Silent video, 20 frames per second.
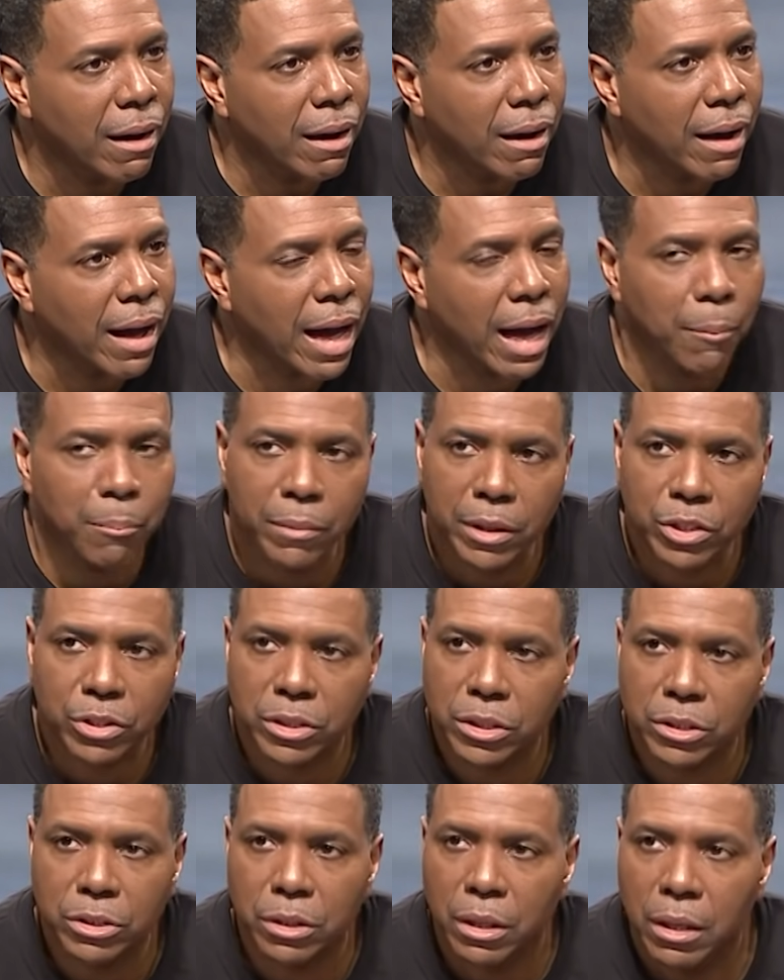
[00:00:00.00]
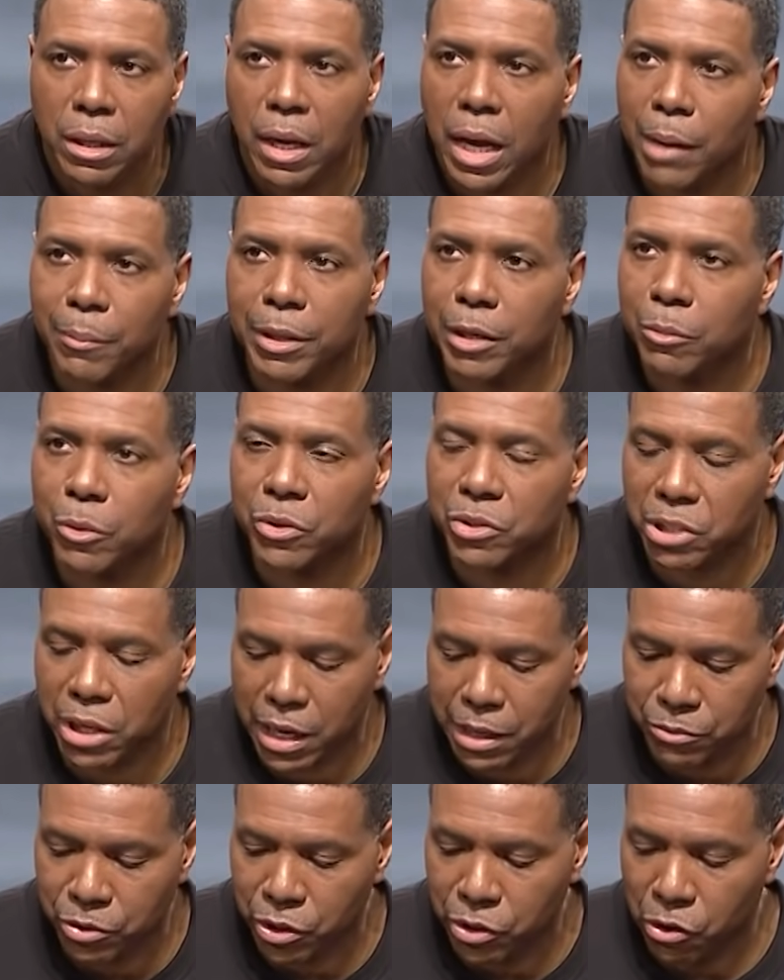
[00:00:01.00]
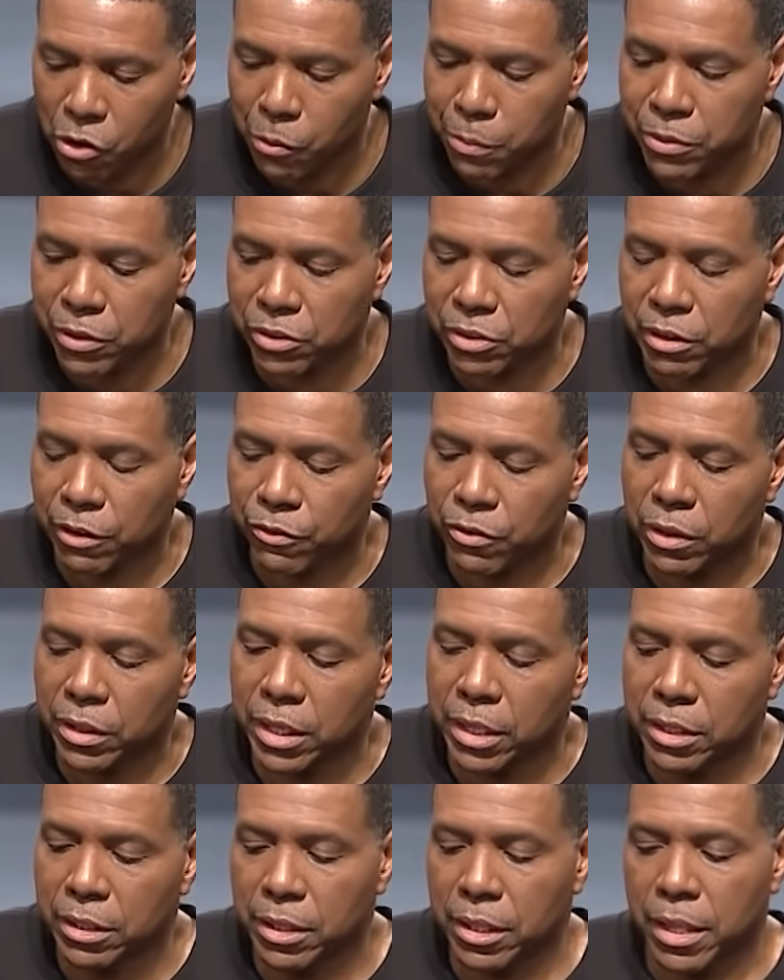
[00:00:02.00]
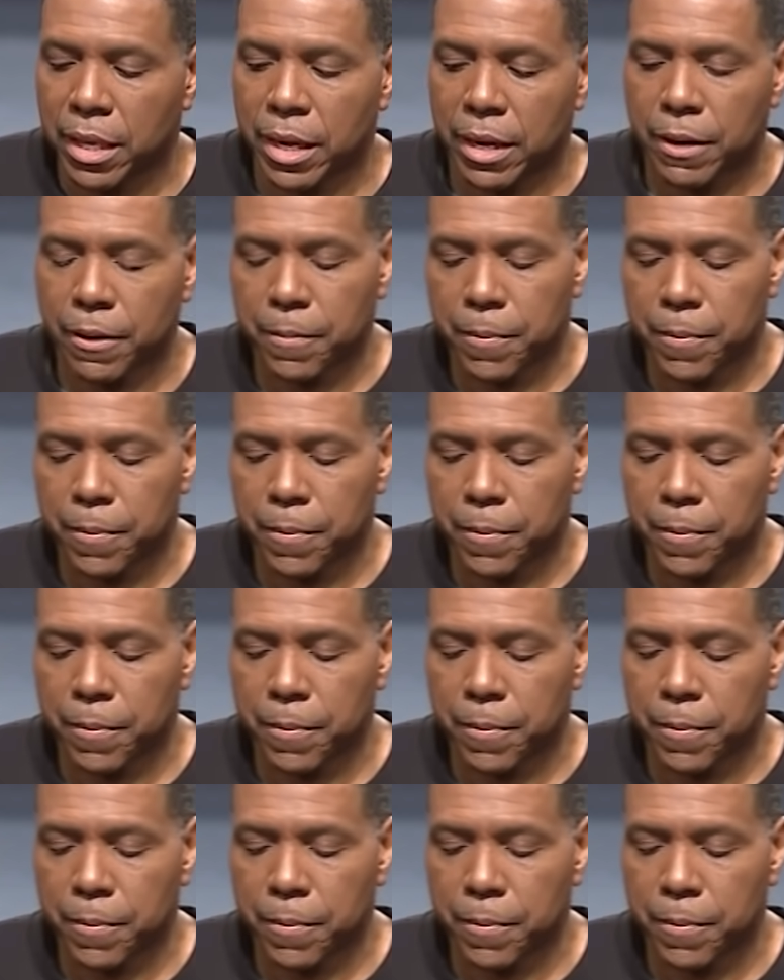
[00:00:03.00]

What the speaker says: How many more times are you going to open yourself into that?